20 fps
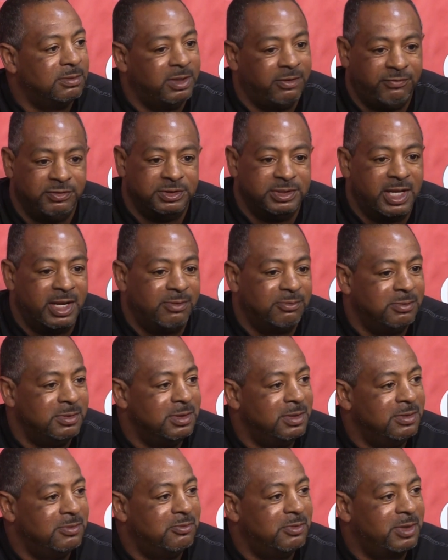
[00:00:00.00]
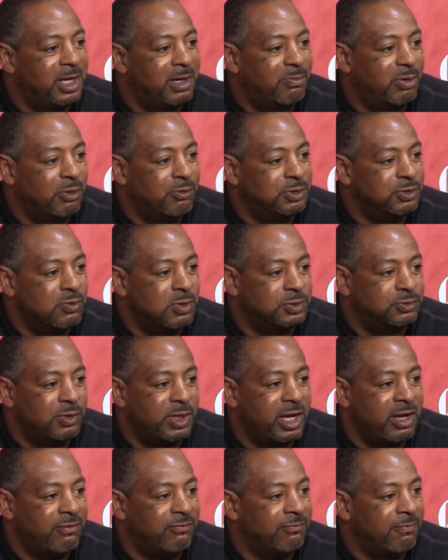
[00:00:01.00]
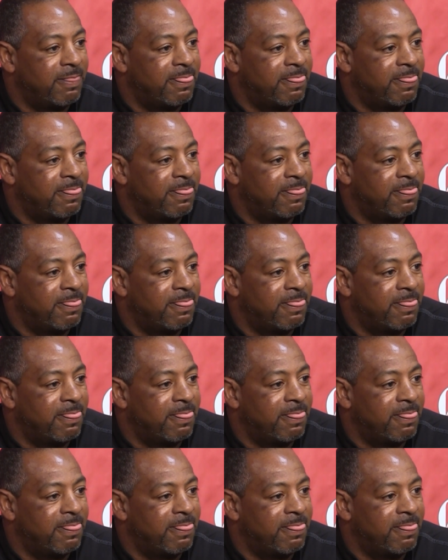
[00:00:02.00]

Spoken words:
If he's not, we got to play with the ones we have.